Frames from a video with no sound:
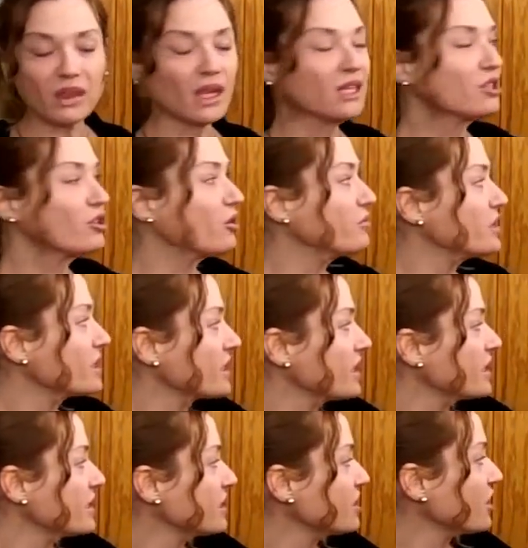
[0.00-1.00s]
So I'm just
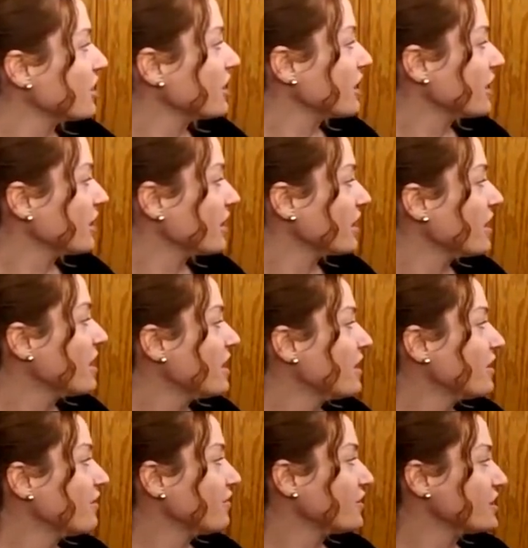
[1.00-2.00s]
going to start here.
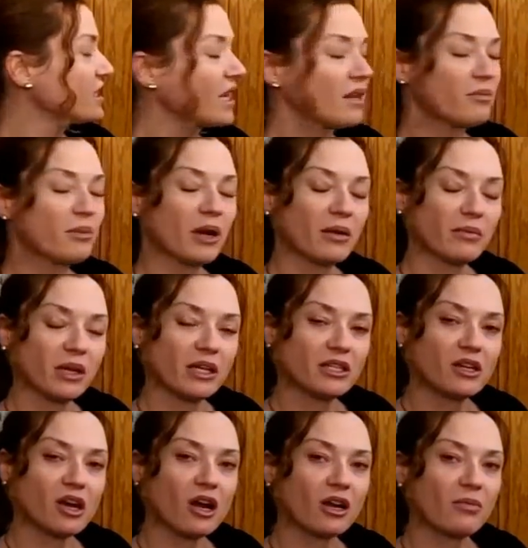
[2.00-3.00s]
The first element I'm going to
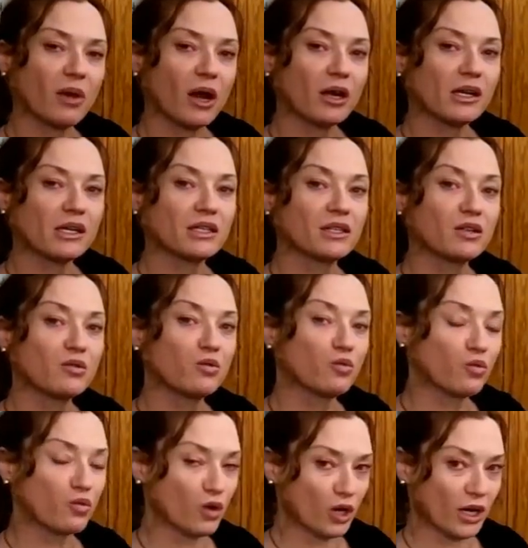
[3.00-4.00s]
talk about is the
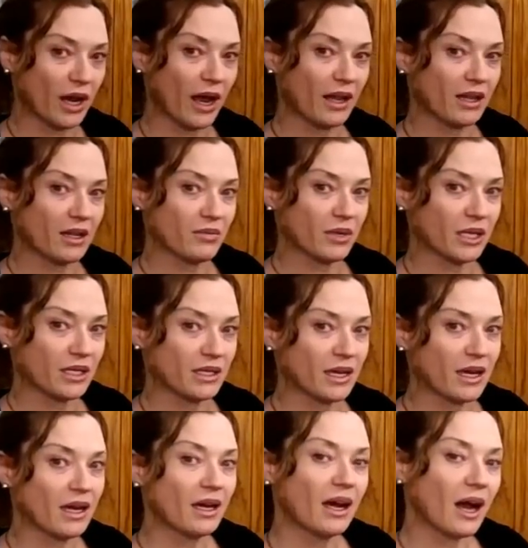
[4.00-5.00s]
wood element.
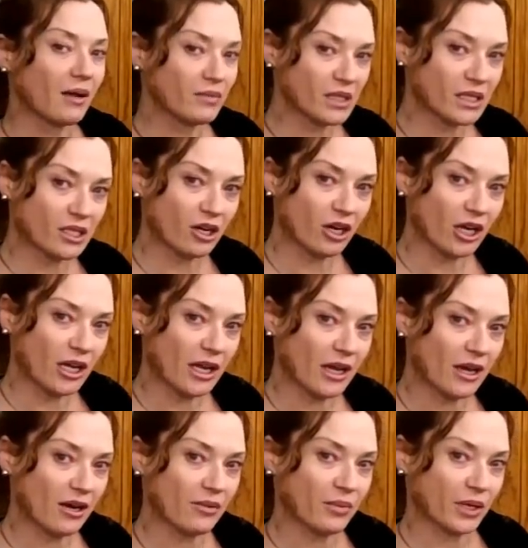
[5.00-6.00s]
I'm starting
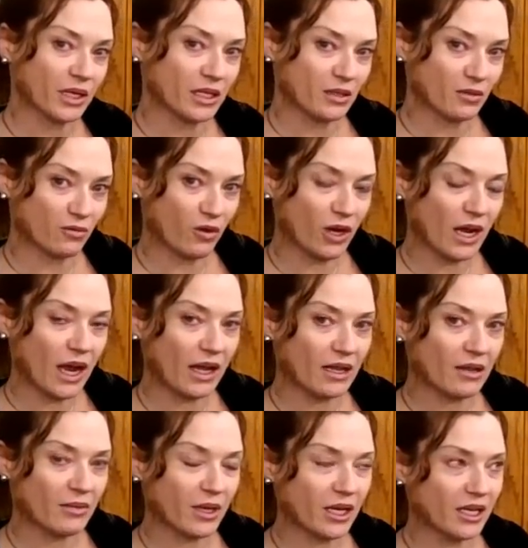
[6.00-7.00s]
here because the wood
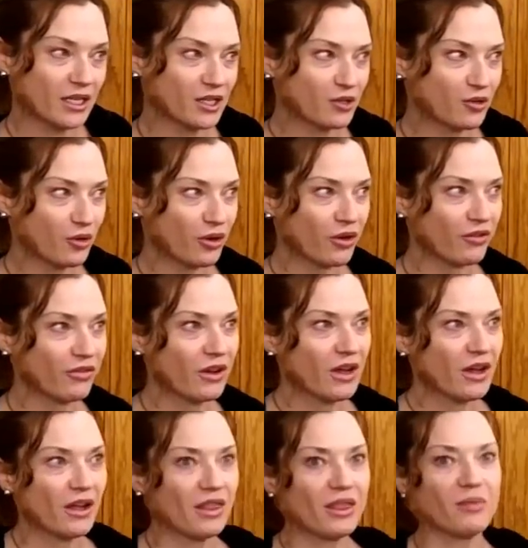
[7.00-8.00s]
element is sort of
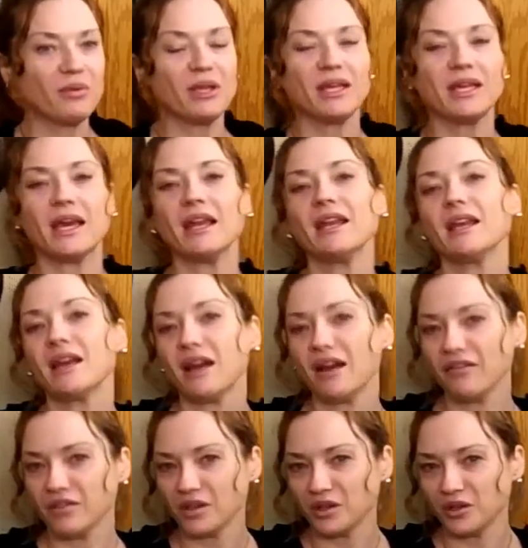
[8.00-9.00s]
the beginning
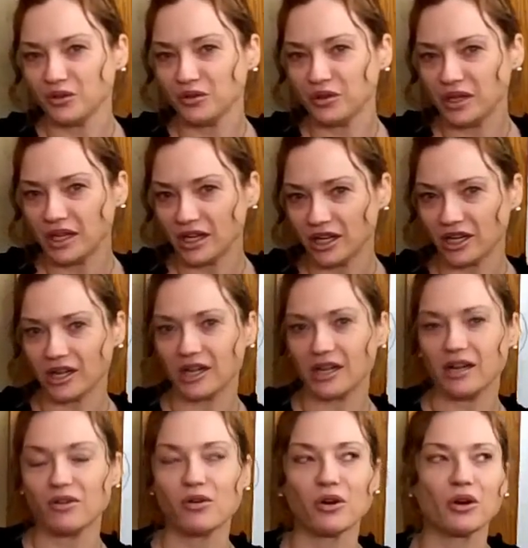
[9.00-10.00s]
of the new year
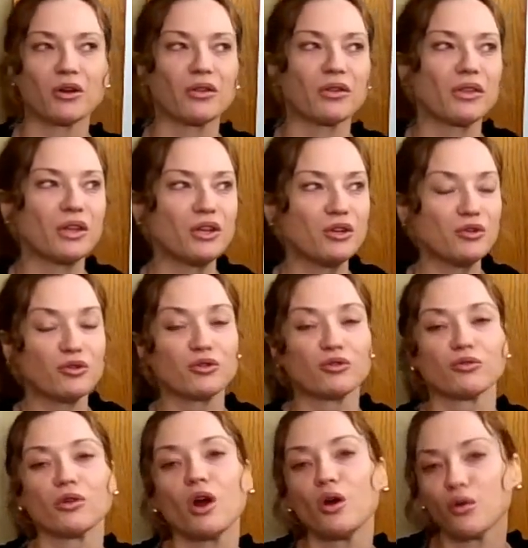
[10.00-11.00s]
or the new
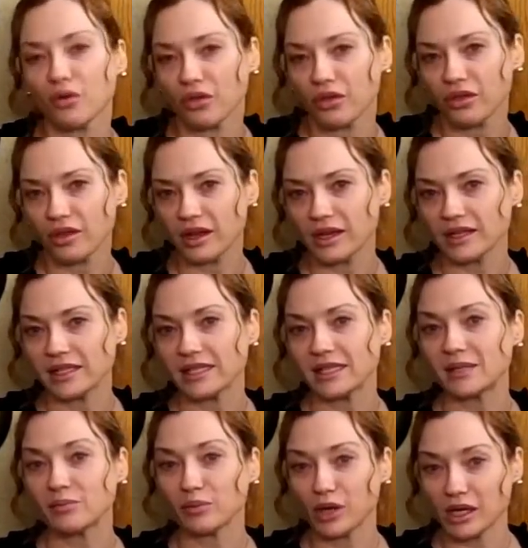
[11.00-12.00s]
growth. It's
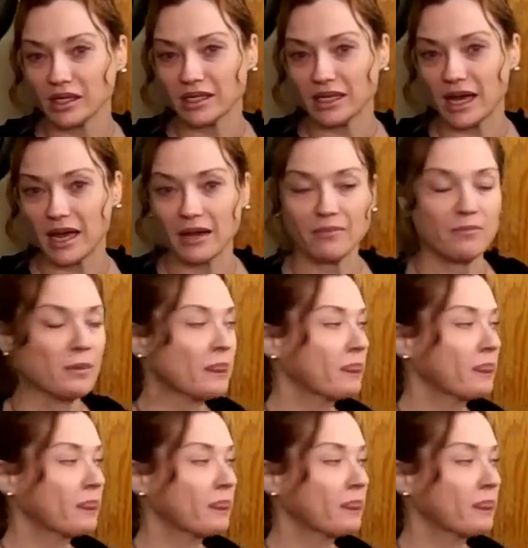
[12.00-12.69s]
springtime.